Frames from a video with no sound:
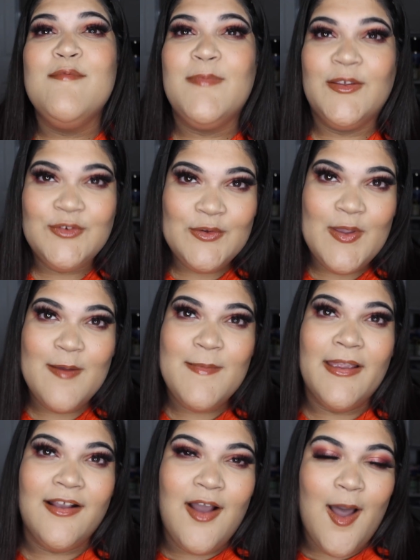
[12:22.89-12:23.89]
make sure you hit
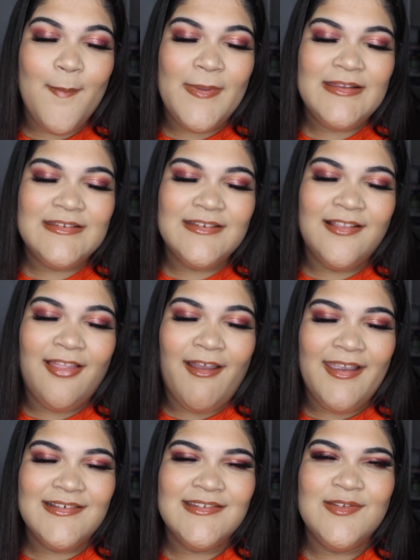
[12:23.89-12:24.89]
my comments,
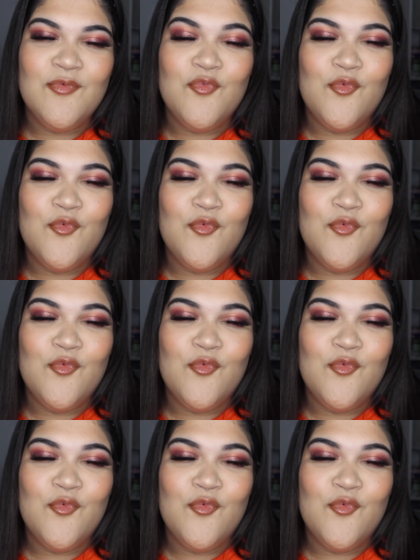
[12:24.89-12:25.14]
likes,